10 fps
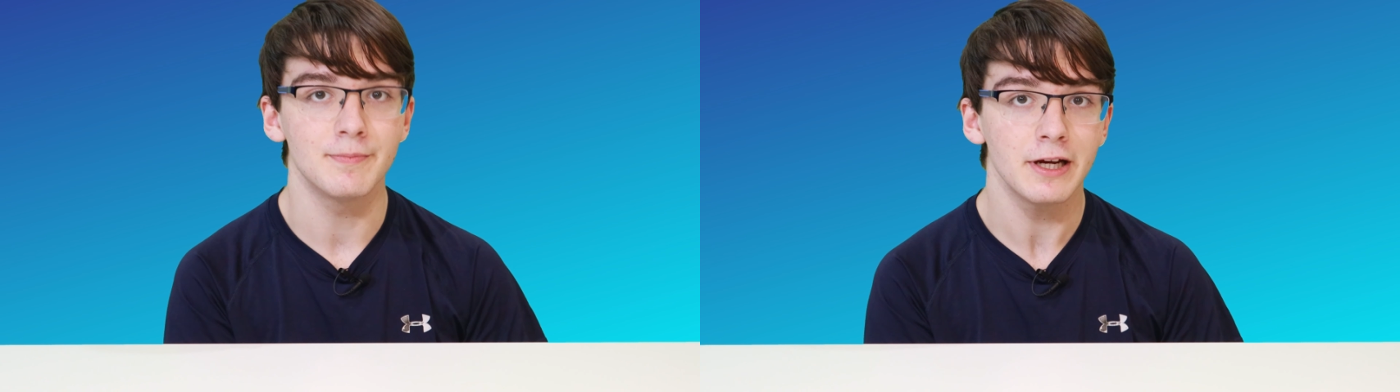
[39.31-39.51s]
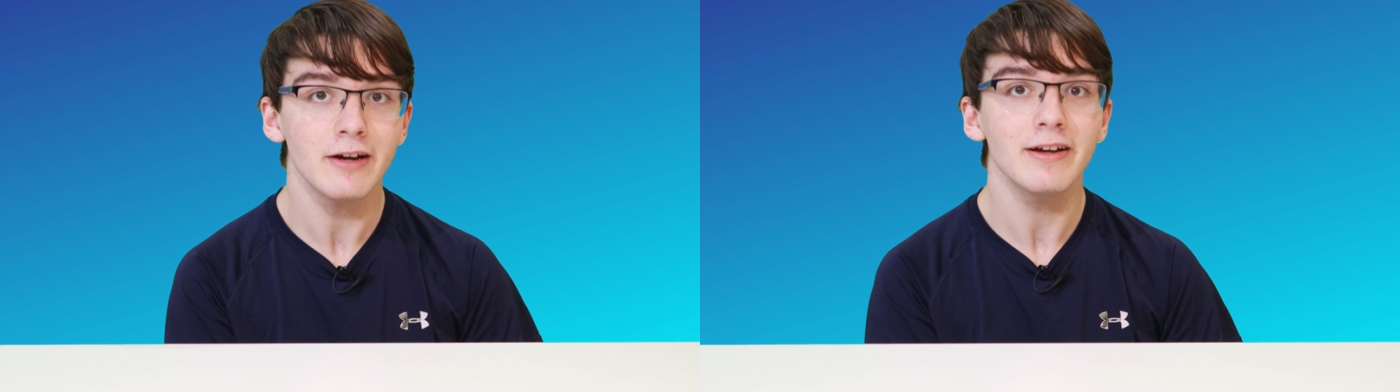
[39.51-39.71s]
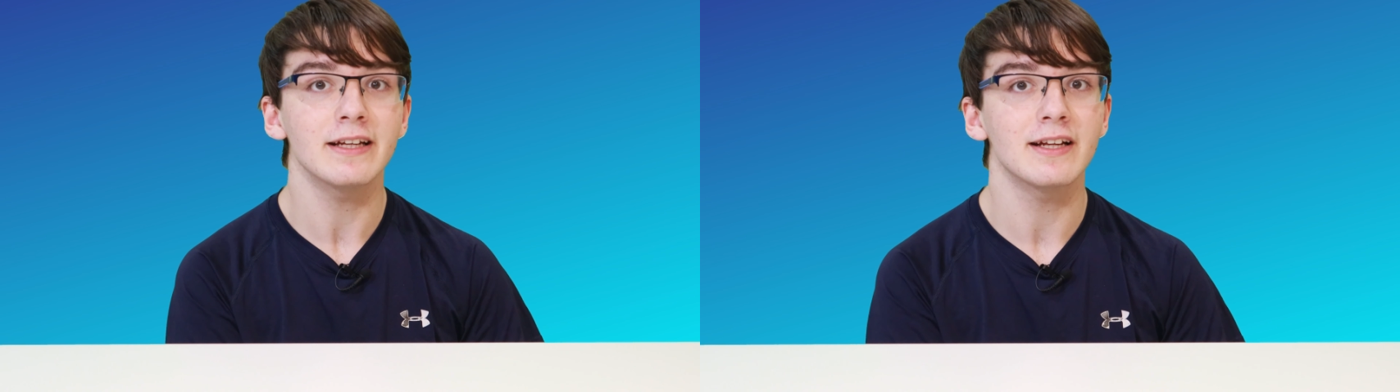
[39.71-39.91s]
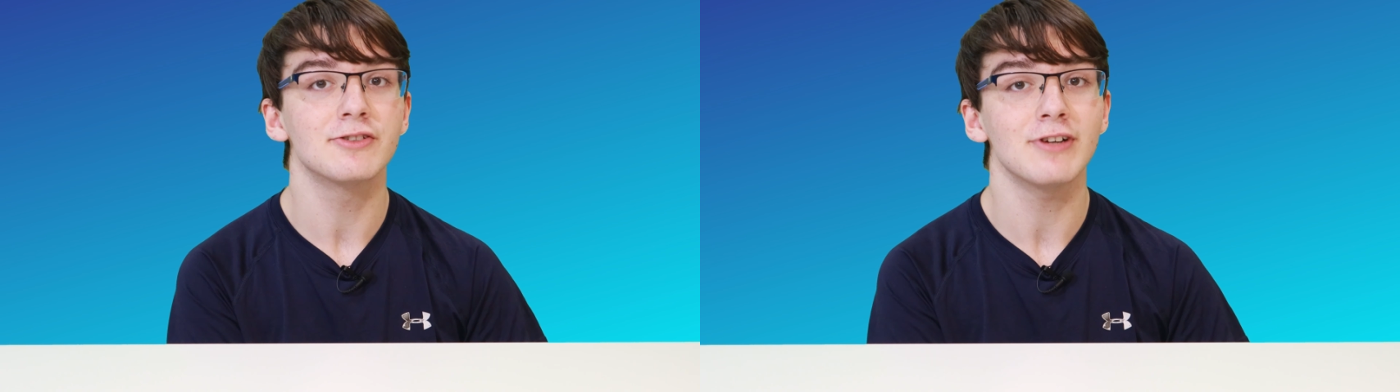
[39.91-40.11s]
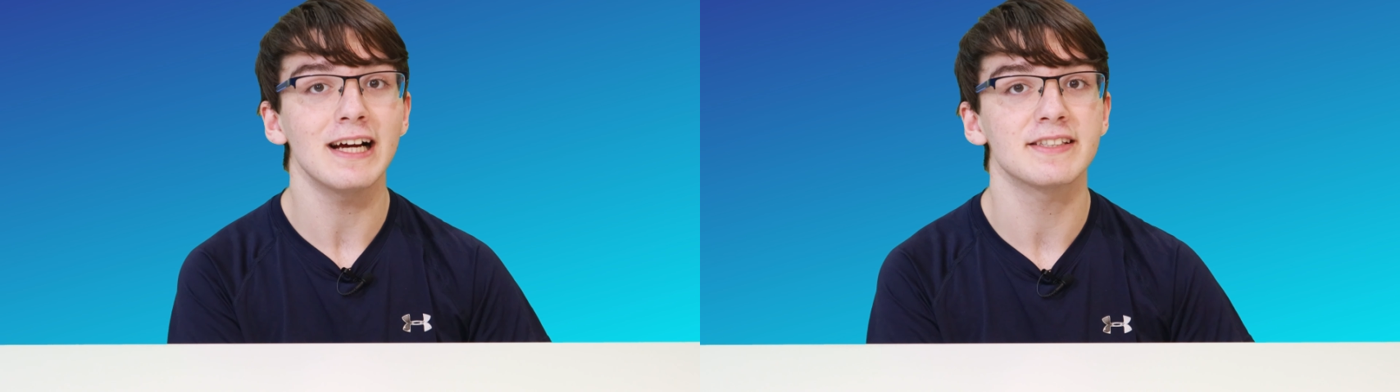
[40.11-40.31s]
comparing and
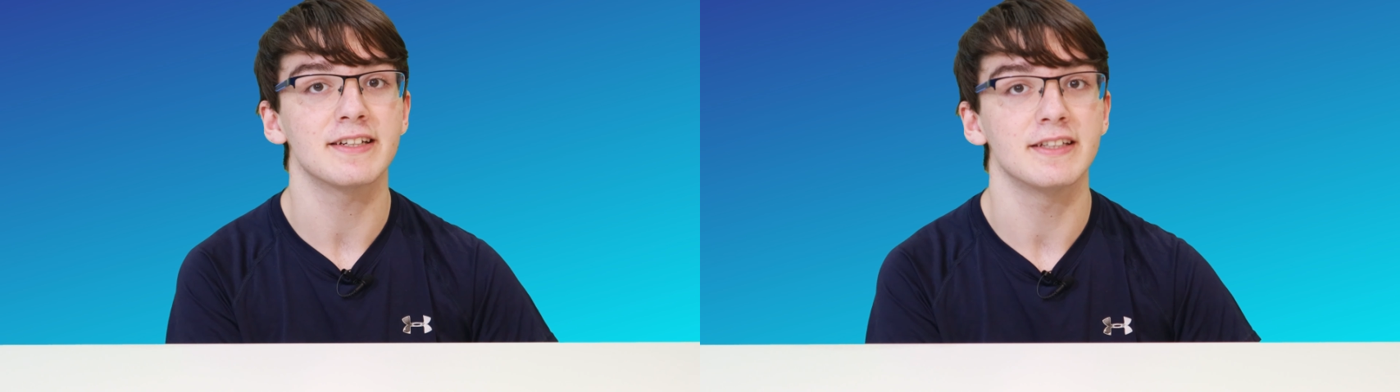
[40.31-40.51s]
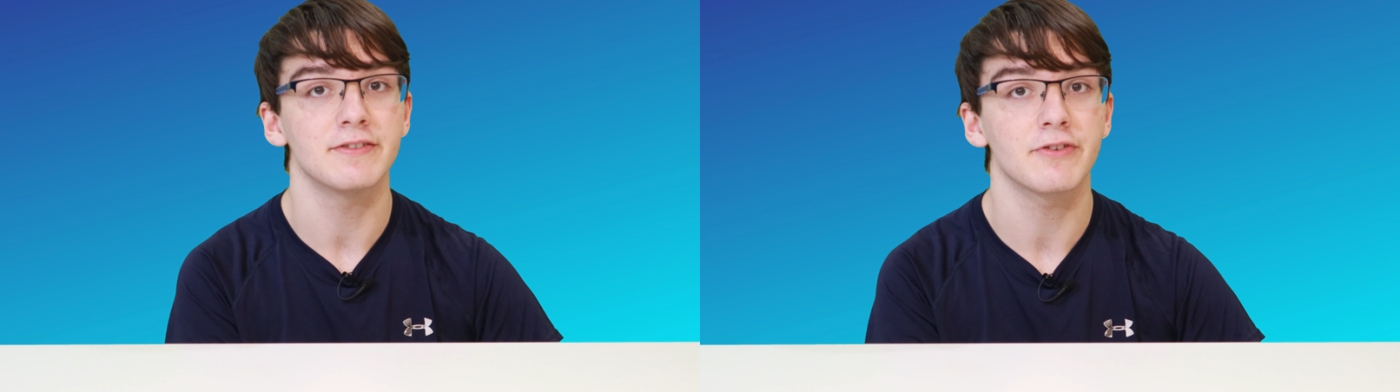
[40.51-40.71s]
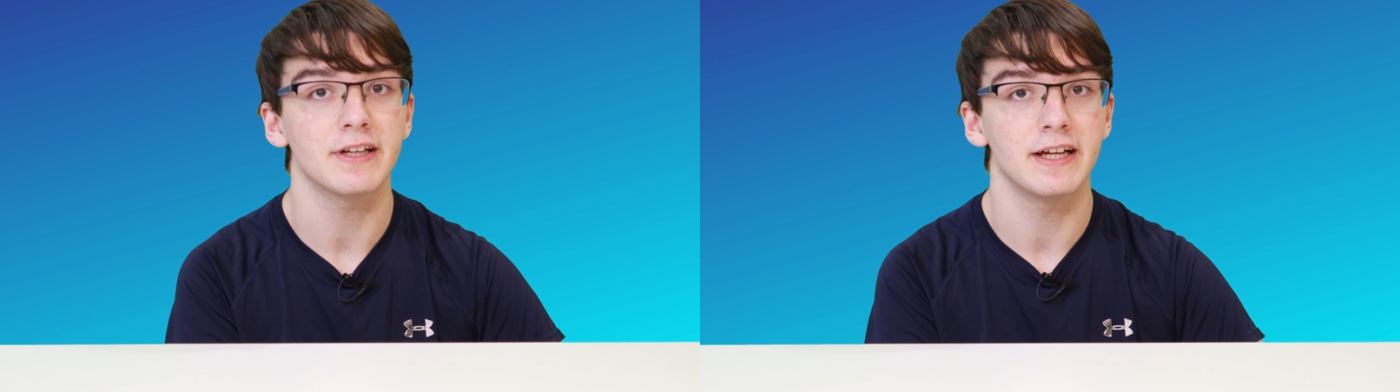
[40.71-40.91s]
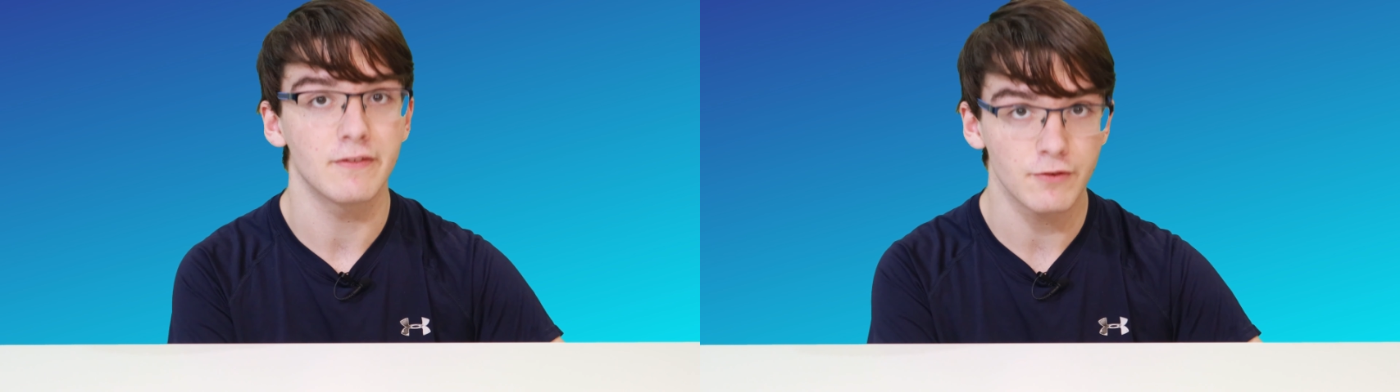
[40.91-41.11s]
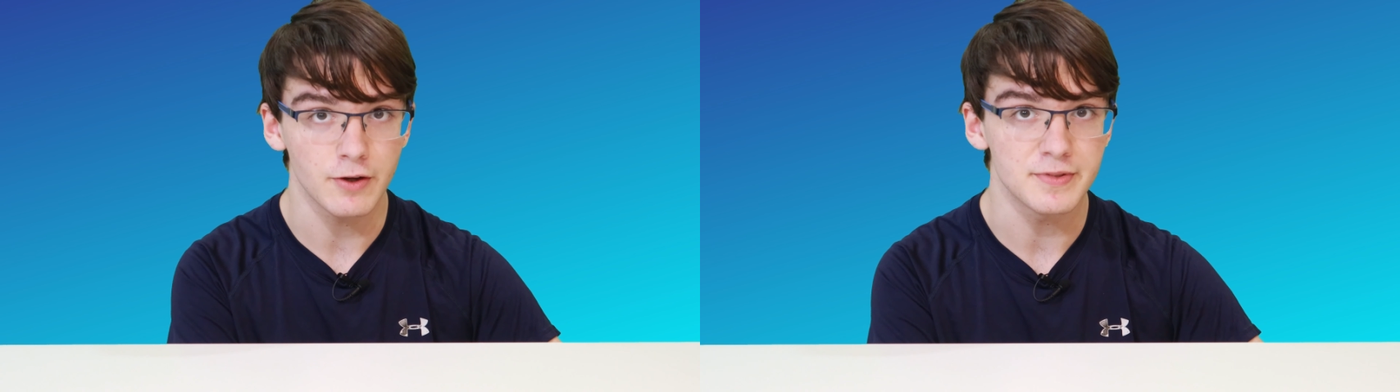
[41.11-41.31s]
contrasting different
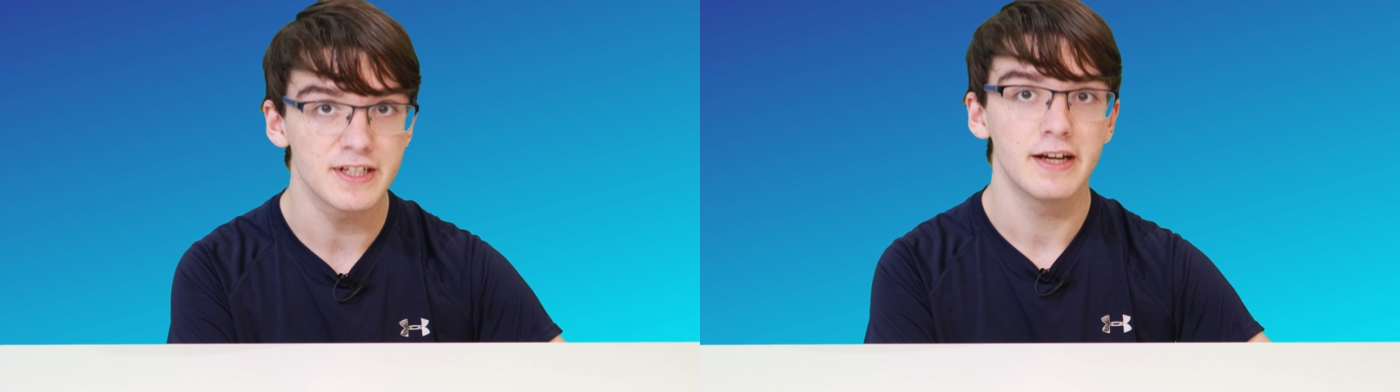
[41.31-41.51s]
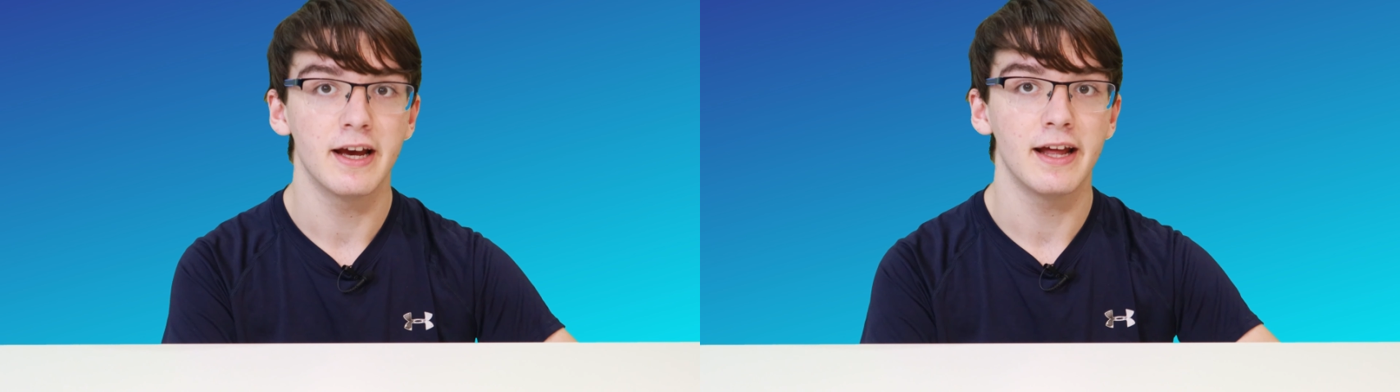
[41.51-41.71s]
native groups,